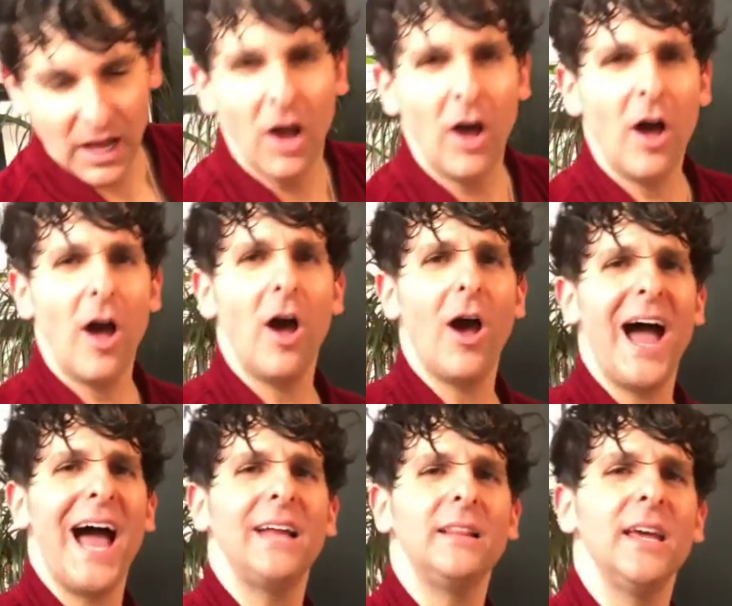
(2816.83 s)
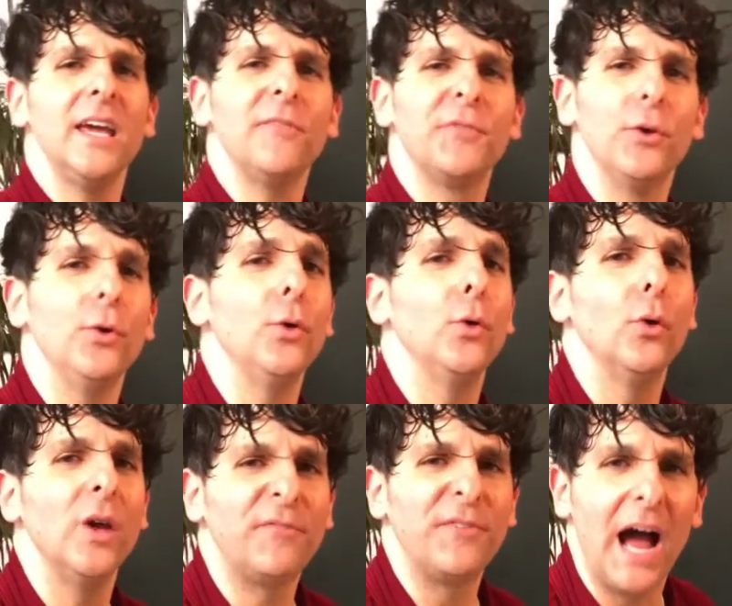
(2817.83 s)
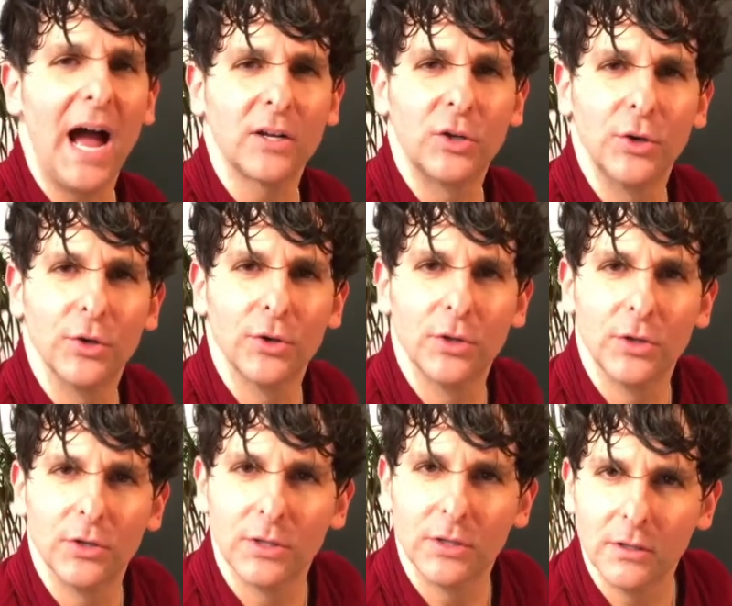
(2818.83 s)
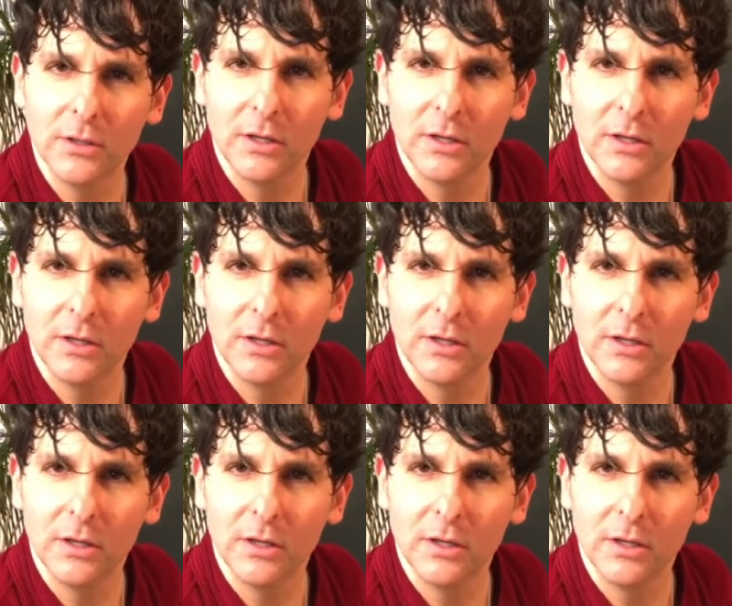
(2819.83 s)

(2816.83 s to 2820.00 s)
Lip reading: I'd leave you if I could.